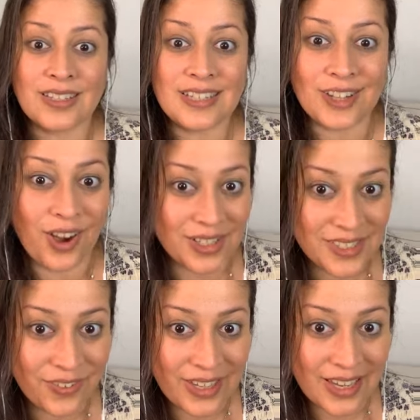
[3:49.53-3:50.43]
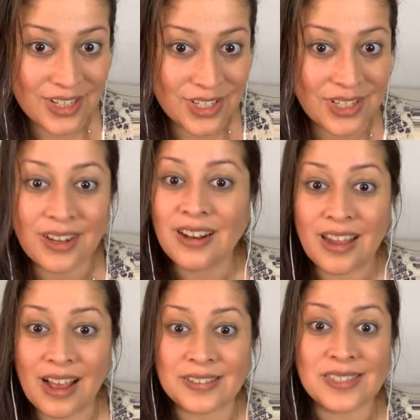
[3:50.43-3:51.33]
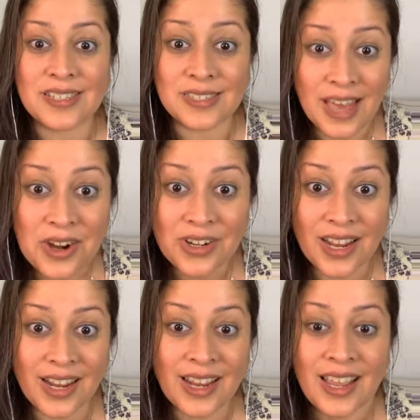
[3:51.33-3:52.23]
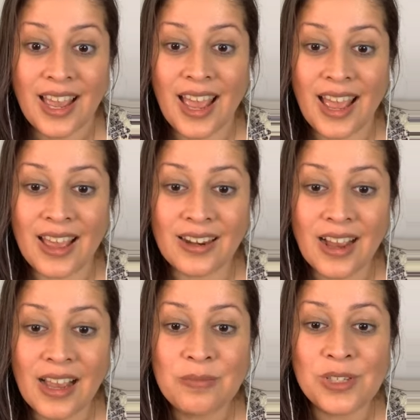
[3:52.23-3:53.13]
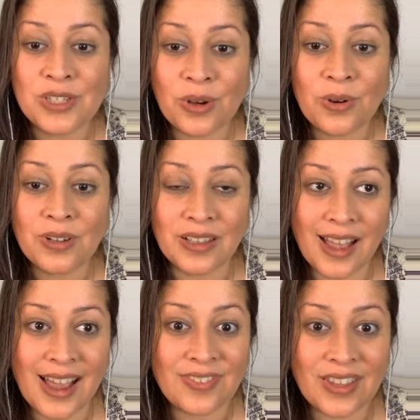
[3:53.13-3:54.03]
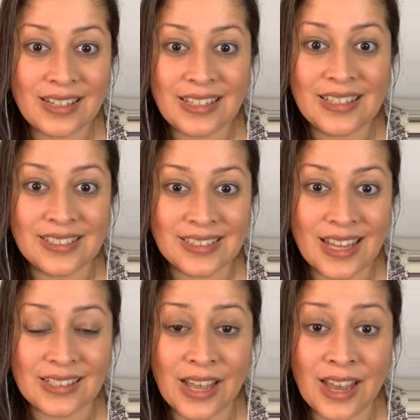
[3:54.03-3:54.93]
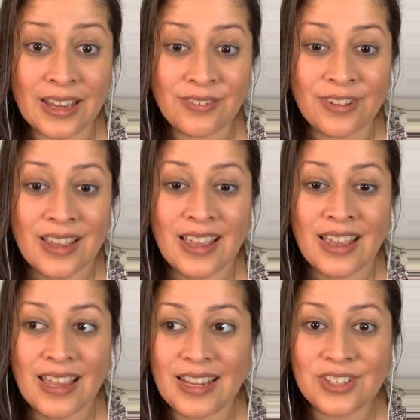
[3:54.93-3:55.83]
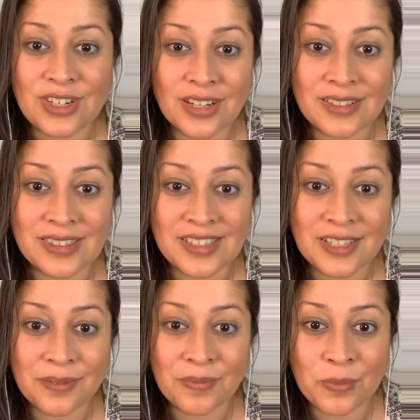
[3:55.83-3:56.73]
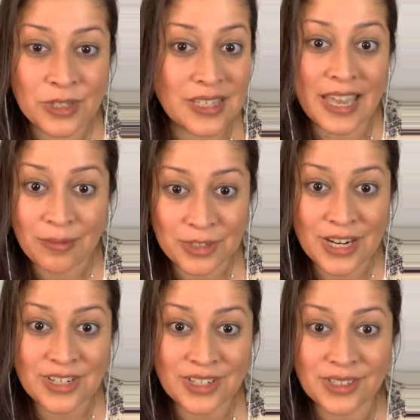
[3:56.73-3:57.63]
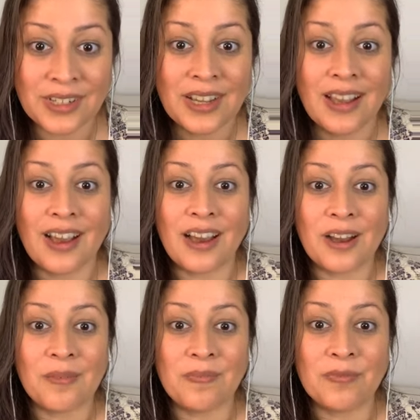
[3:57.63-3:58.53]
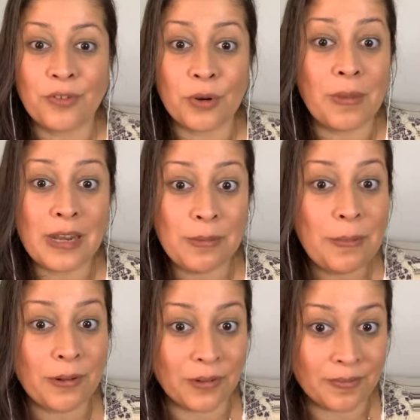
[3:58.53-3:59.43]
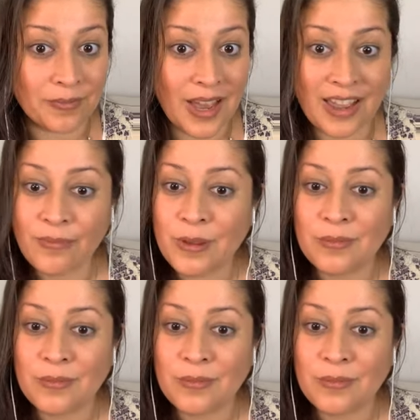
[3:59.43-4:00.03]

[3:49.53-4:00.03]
detoxification last Saturday, and I'm so glad that he did that live. It just was a game changer um, for many people. I've